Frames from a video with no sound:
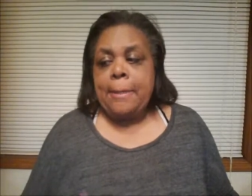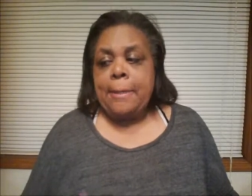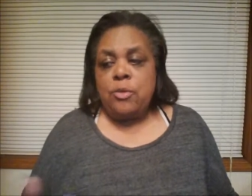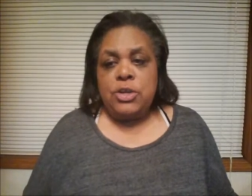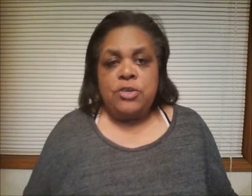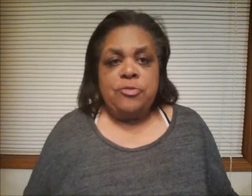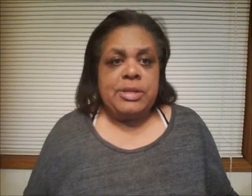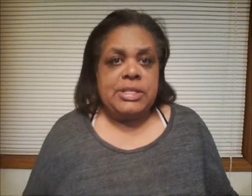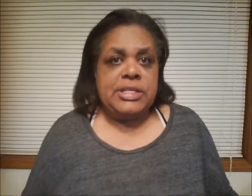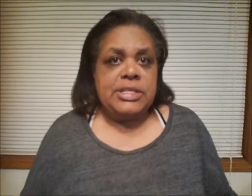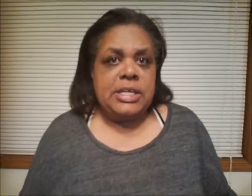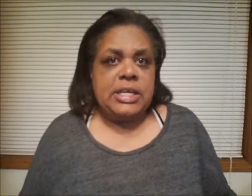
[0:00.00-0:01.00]
what you've been
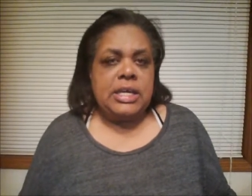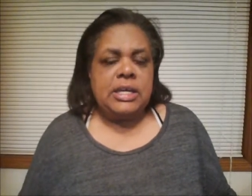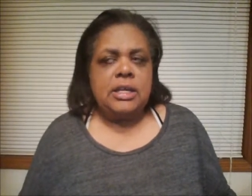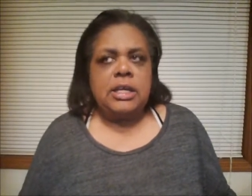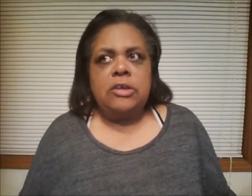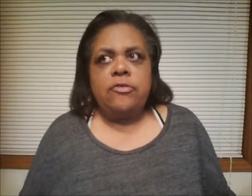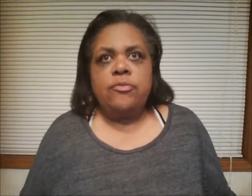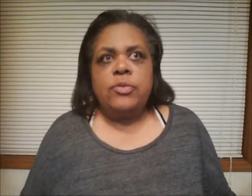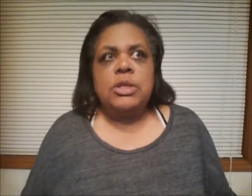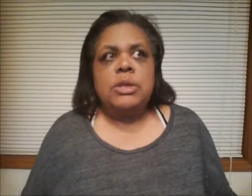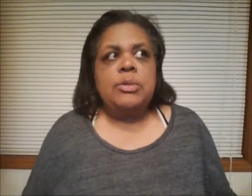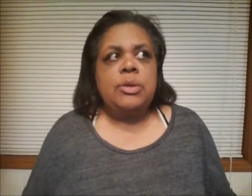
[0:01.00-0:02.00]
seeking, like you've
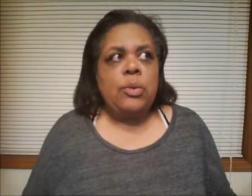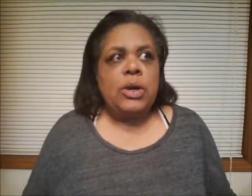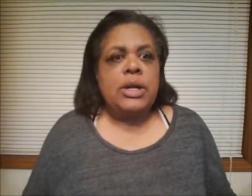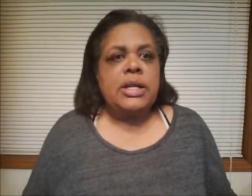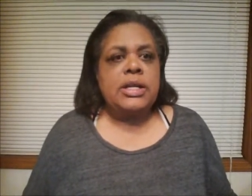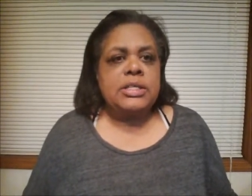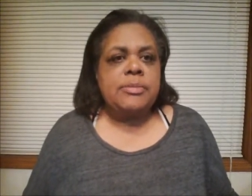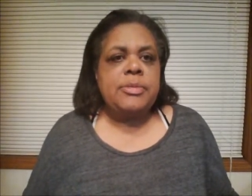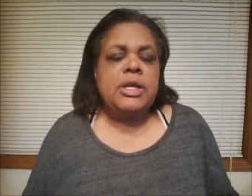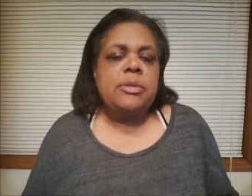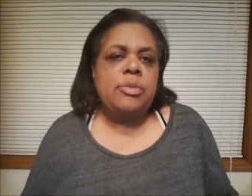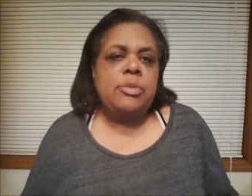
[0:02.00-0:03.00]
really been wanting
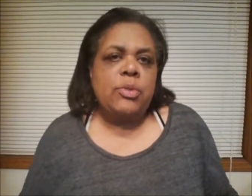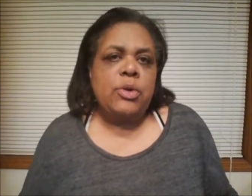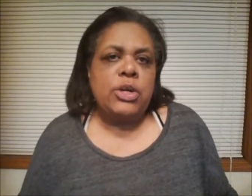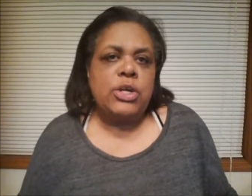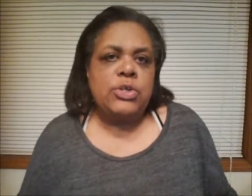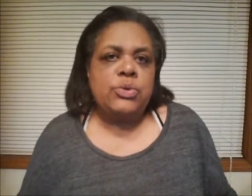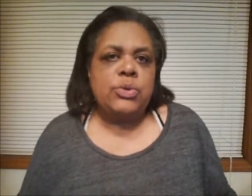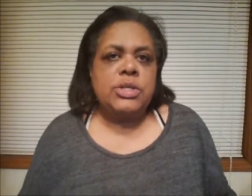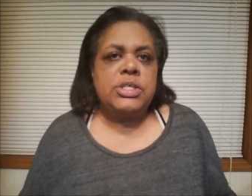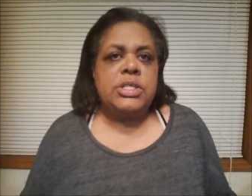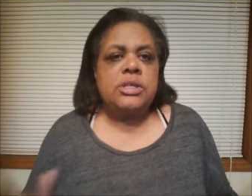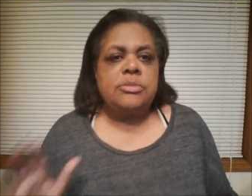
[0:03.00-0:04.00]
something and been working
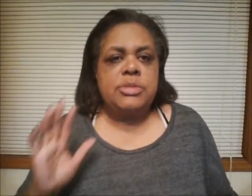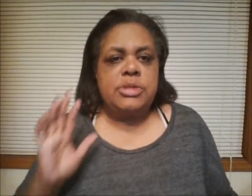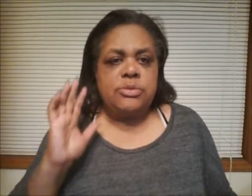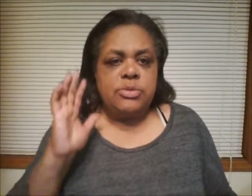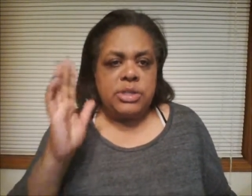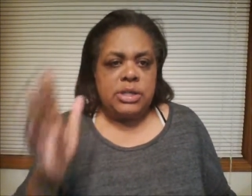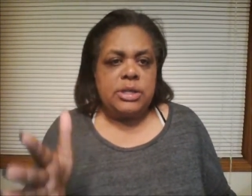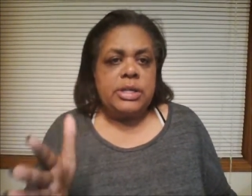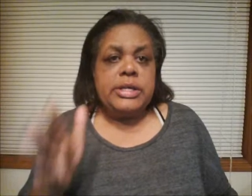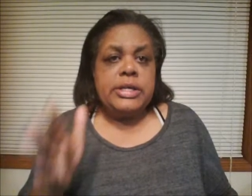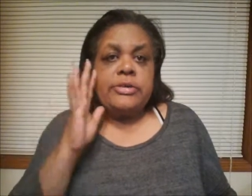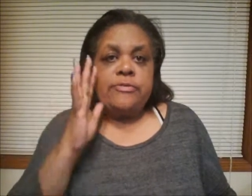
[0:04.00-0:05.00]
towards it and been really
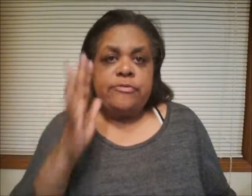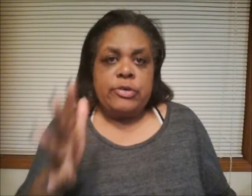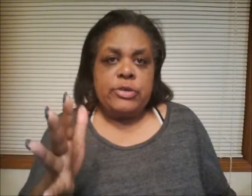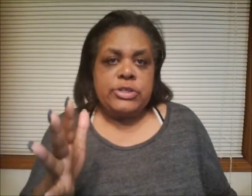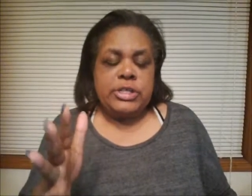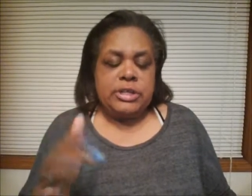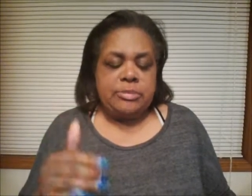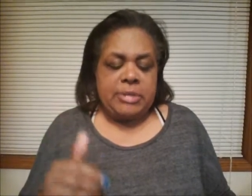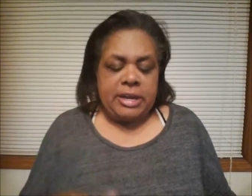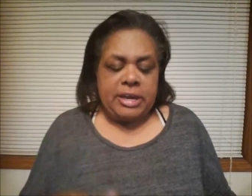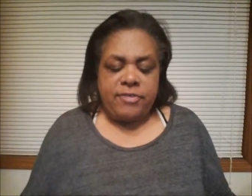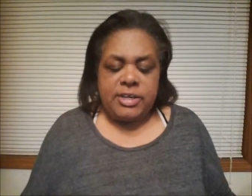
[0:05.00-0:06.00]
focused on
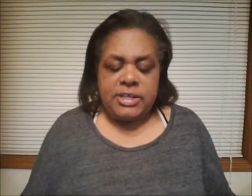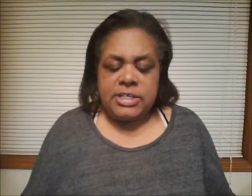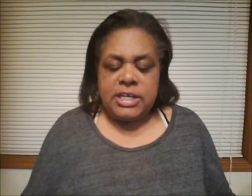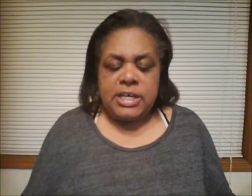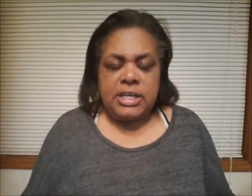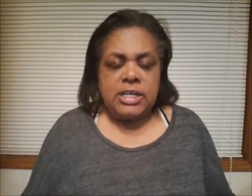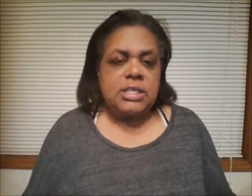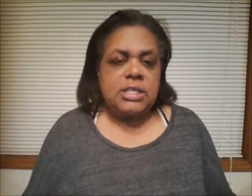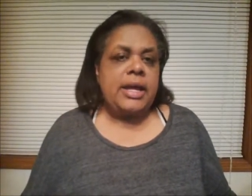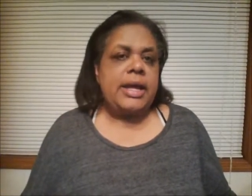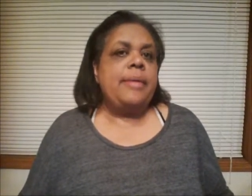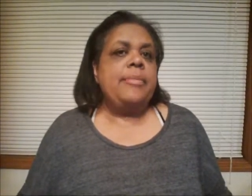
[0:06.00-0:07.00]
manifesting and it's not
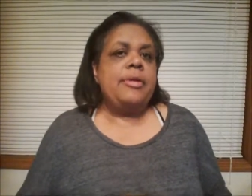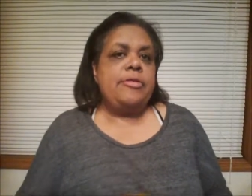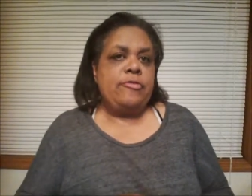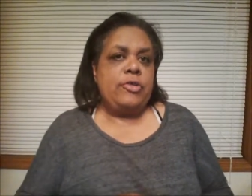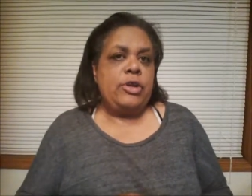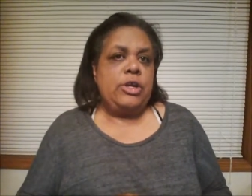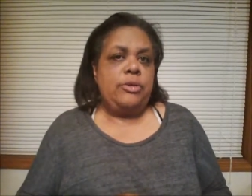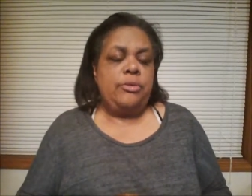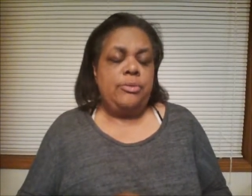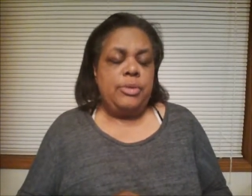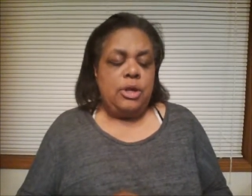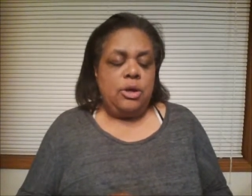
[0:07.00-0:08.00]
happened for you.
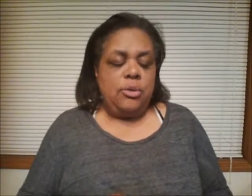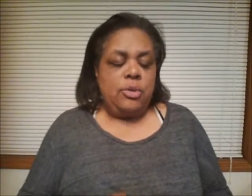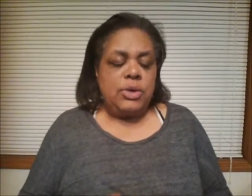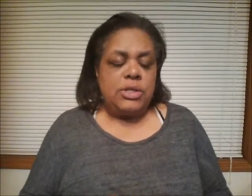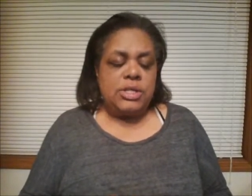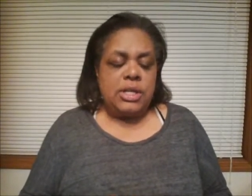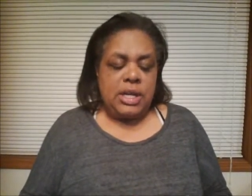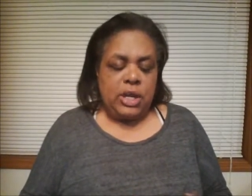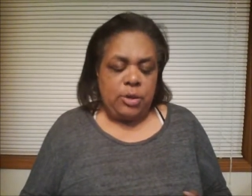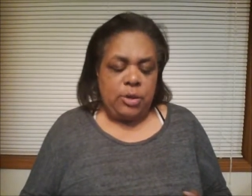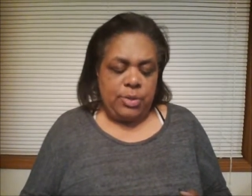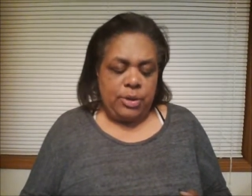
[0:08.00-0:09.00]
So it's going to
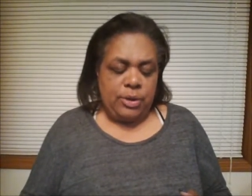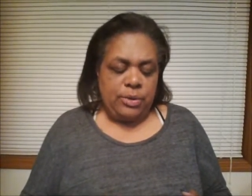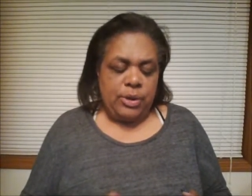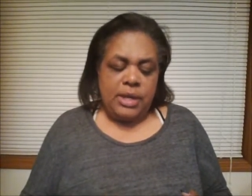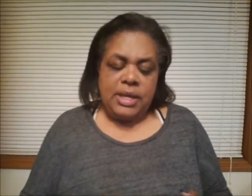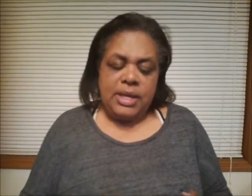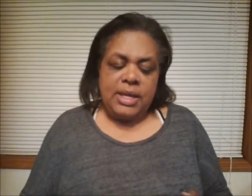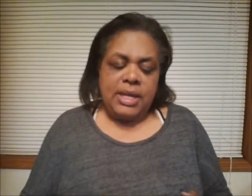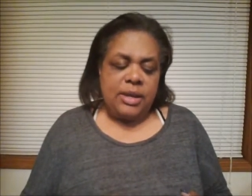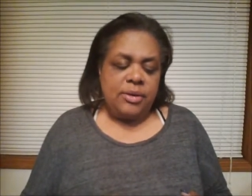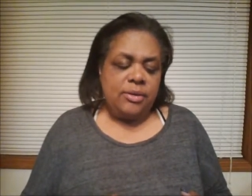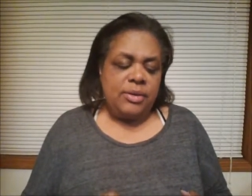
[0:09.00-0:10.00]
help you.
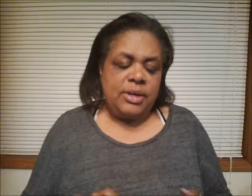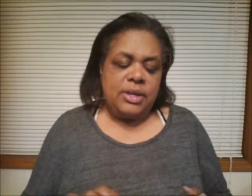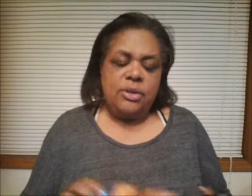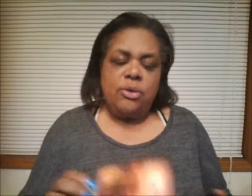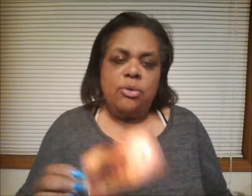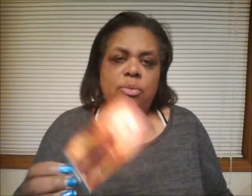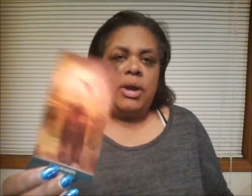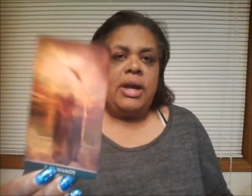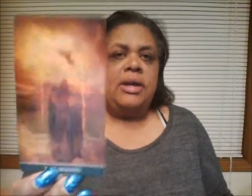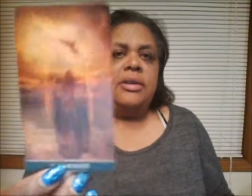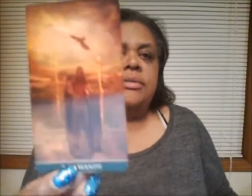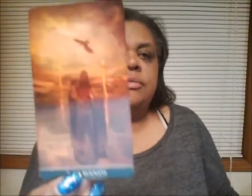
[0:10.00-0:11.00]
Here, you know what?